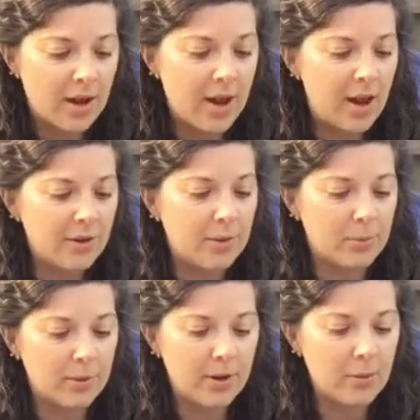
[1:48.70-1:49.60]
it held up
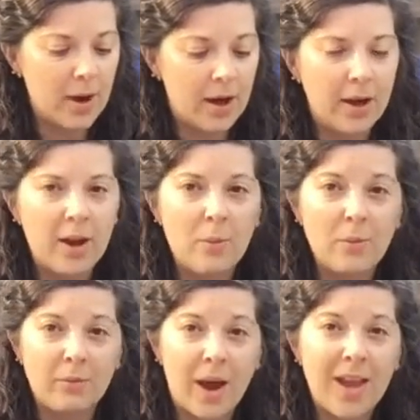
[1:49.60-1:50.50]
really well, and
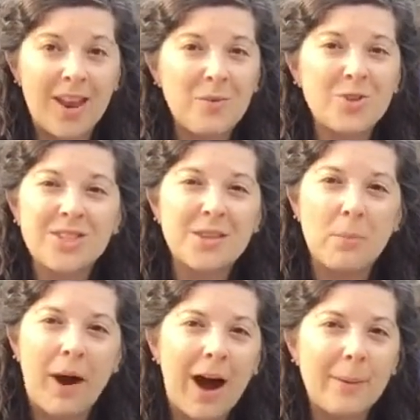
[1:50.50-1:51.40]
again, it was just a
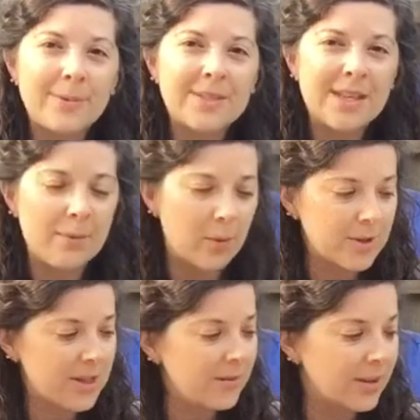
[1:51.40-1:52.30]
pop seam. It
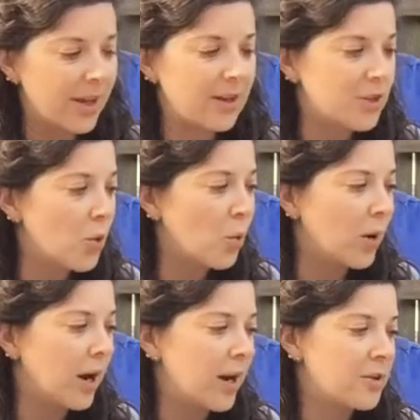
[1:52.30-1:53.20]
wasn't even like a
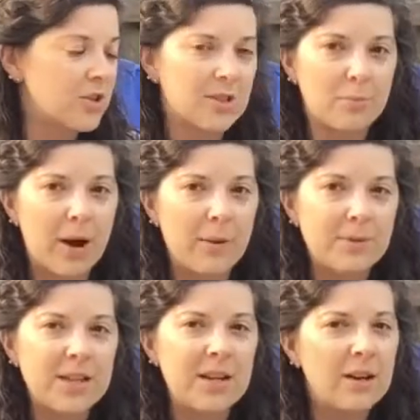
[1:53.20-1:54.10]
tore, it's just a pop
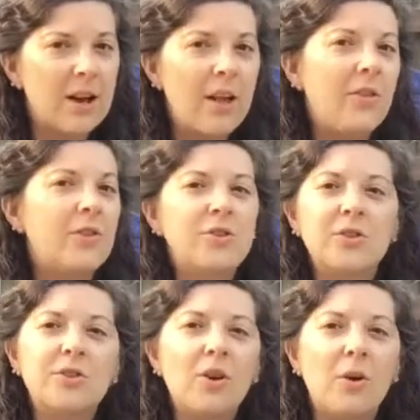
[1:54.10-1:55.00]
seam. There's
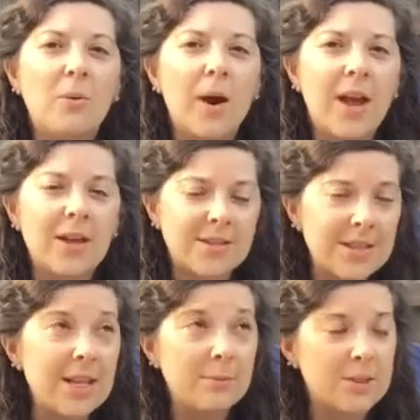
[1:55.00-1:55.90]
just no way,
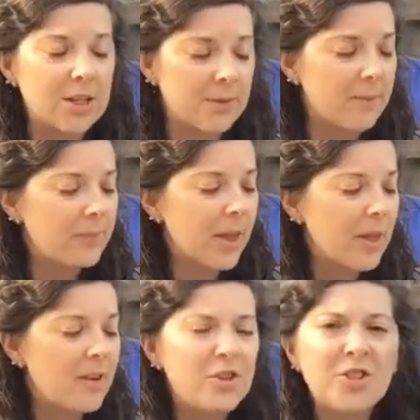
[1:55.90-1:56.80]

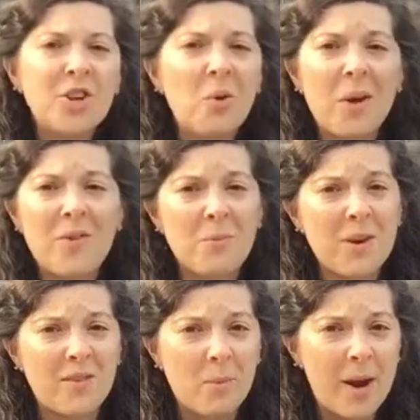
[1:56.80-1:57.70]
There's just no way for
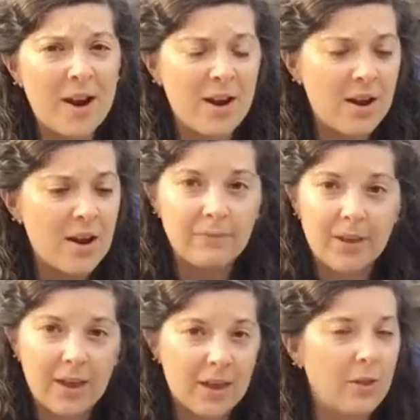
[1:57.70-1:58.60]
me to repair it.
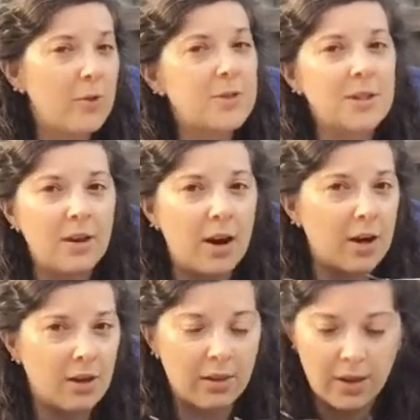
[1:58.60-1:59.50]
Lewis &
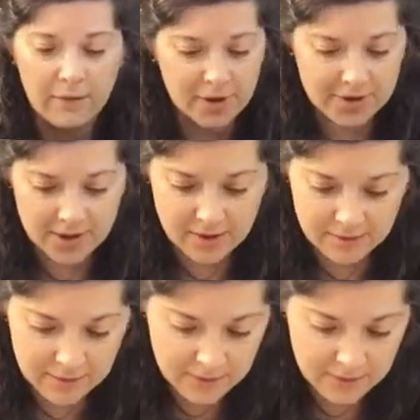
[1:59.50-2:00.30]
Clark, I love their stuff.